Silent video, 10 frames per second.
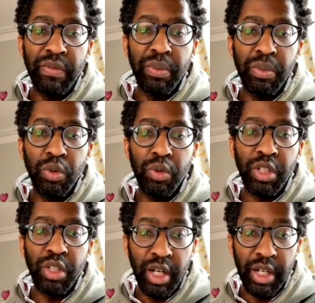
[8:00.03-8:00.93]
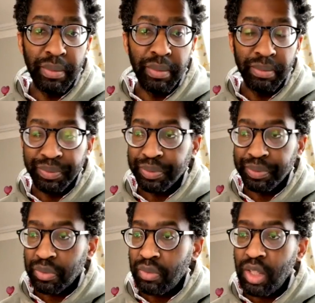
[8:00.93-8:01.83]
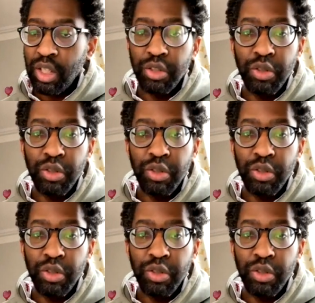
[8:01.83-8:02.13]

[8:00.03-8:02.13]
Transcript: more time to